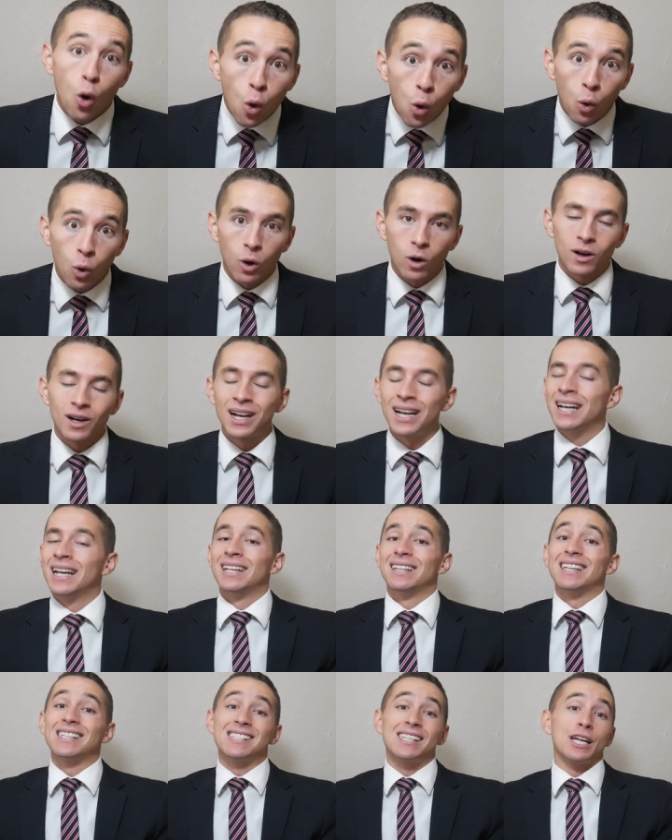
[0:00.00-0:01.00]
Or
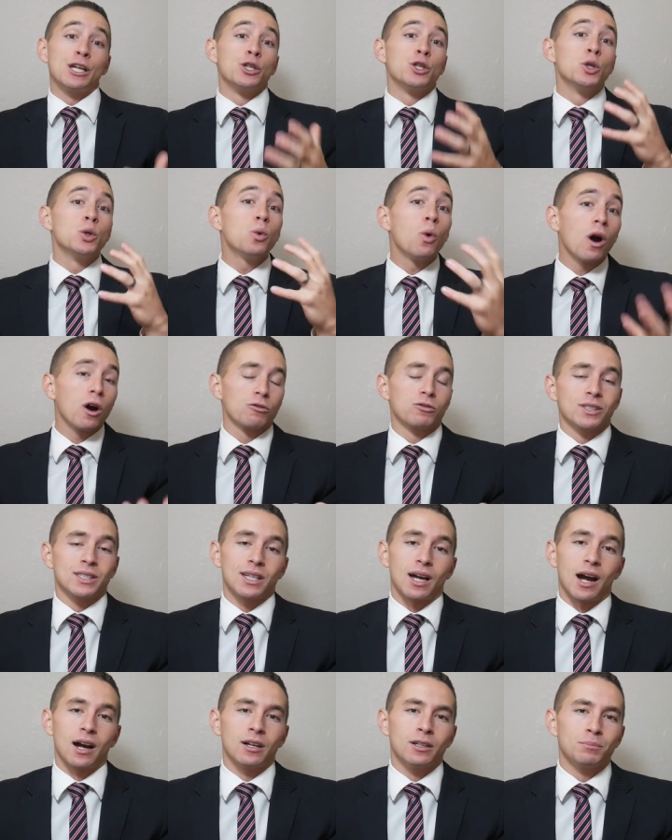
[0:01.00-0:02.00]
let's say you are
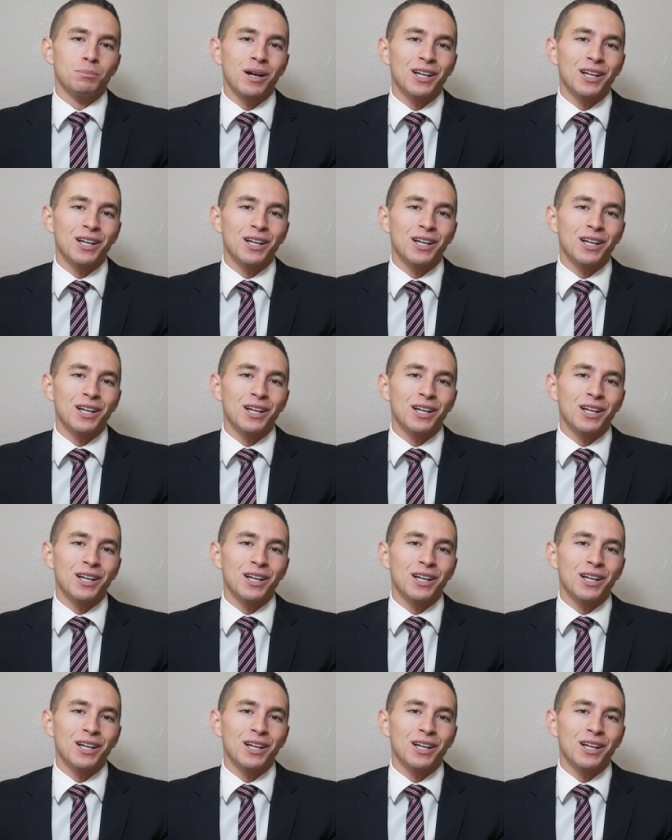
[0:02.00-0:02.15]
retired,